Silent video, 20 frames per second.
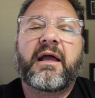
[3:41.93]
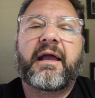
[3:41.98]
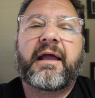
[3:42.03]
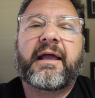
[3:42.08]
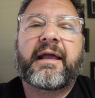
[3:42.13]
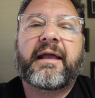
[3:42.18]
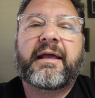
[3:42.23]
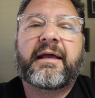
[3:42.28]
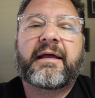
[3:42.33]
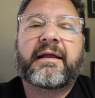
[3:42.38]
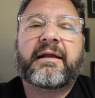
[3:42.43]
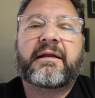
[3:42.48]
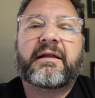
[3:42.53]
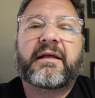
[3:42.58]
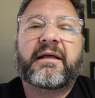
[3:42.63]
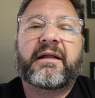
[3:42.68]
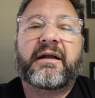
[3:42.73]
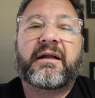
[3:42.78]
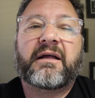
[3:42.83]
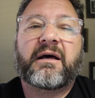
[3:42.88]
and
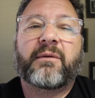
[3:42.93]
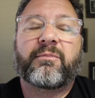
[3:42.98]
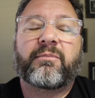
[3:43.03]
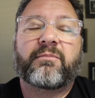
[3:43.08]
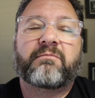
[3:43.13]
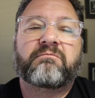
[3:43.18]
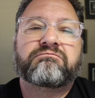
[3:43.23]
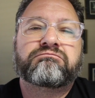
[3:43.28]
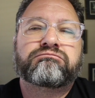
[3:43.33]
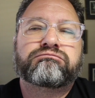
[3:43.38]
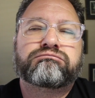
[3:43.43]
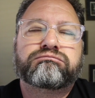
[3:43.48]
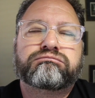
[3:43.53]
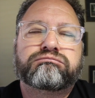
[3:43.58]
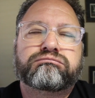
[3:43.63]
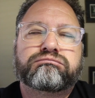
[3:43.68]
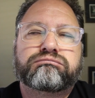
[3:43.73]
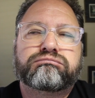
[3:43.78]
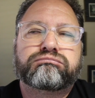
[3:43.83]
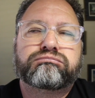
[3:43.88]
ended up
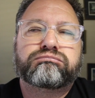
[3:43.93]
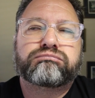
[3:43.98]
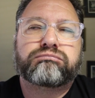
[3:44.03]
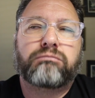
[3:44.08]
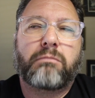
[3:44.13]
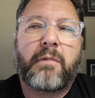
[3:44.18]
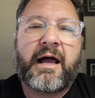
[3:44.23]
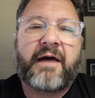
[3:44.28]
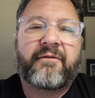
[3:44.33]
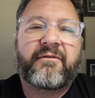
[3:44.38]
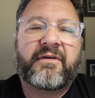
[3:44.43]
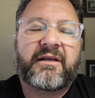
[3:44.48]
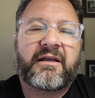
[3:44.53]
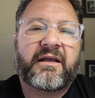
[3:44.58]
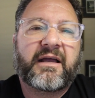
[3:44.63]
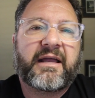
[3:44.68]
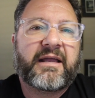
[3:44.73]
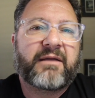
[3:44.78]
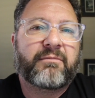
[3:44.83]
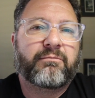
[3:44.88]
having
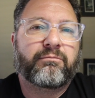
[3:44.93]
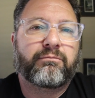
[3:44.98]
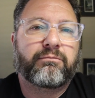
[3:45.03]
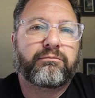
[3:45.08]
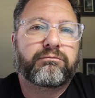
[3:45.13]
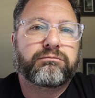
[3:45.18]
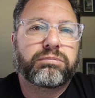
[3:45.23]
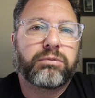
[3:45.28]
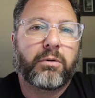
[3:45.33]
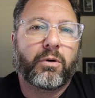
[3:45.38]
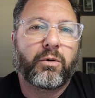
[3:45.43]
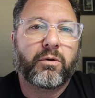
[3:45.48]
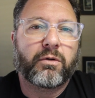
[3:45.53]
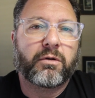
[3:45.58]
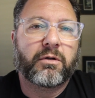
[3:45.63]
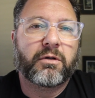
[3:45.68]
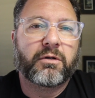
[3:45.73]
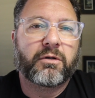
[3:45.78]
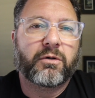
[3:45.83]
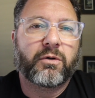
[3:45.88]
a
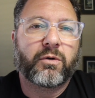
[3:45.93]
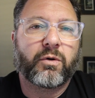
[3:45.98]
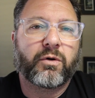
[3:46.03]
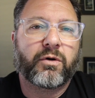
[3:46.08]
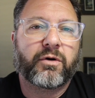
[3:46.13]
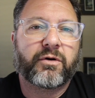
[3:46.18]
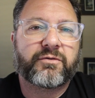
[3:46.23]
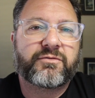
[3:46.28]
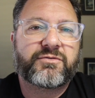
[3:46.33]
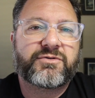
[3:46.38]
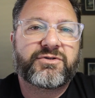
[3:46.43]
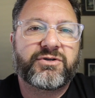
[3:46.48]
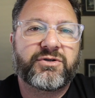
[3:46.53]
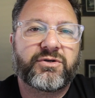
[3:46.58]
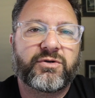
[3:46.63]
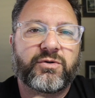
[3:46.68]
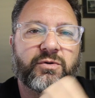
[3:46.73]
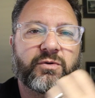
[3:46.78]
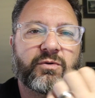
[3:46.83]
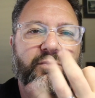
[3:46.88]
bowl or
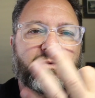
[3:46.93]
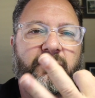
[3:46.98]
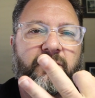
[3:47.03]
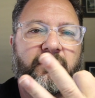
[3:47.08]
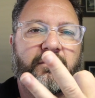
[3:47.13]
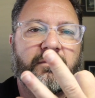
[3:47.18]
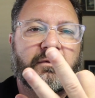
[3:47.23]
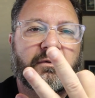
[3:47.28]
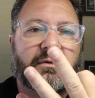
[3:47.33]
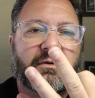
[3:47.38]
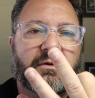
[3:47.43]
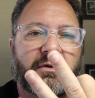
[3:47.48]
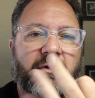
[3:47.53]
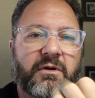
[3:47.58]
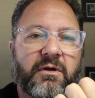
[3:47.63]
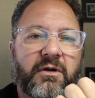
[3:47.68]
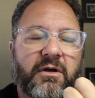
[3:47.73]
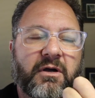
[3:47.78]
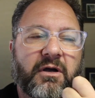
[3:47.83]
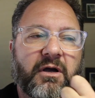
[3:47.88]
two
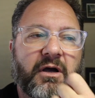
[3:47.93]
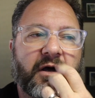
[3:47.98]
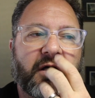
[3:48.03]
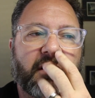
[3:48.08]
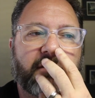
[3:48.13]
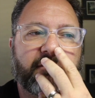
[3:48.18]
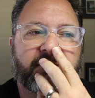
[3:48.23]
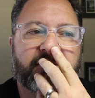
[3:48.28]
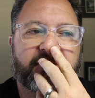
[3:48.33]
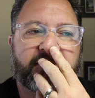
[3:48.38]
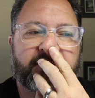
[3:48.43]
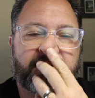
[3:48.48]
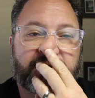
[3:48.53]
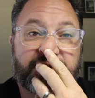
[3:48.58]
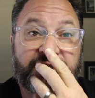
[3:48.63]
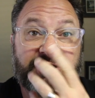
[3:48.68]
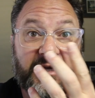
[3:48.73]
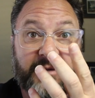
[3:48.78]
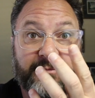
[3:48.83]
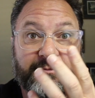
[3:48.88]
of
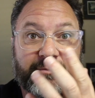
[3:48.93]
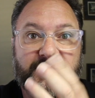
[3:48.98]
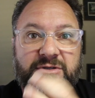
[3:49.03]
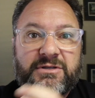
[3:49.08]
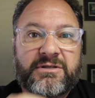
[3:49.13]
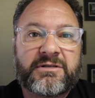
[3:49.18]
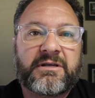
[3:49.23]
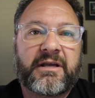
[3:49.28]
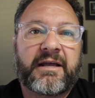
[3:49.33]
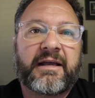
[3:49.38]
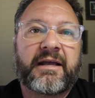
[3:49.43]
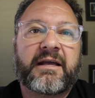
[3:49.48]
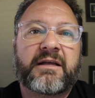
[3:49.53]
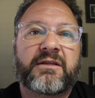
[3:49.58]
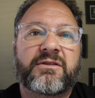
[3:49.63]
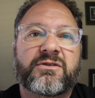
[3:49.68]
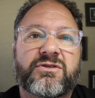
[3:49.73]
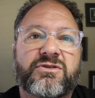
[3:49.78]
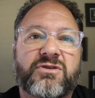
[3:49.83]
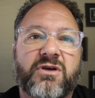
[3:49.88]
chips
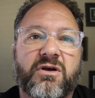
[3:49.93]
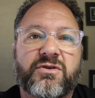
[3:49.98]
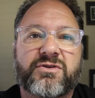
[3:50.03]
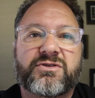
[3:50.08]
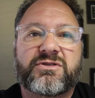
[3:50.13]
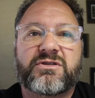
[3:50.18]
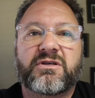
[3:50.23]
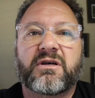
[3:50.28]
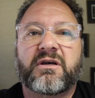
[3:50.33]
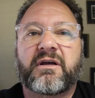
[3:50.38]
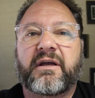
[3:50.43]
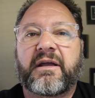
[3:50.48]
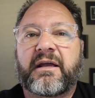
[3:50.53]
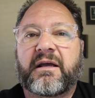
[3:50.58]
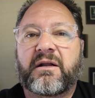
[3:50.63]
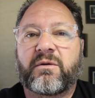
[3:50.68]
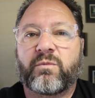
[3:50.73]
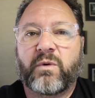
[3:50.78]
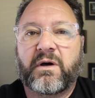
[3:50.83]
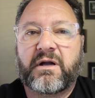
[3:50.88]
and salsa
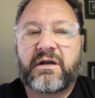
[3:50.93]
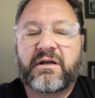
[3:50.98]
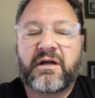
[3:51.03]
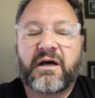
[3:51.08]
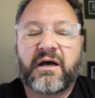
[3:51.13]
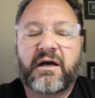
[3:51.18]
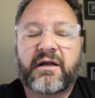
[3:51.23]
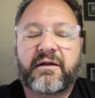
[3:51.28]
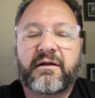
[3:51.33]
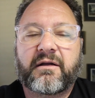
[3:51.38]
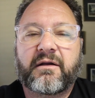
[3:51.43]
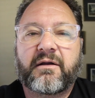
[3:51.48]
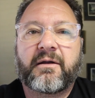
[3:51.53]
and whatnot.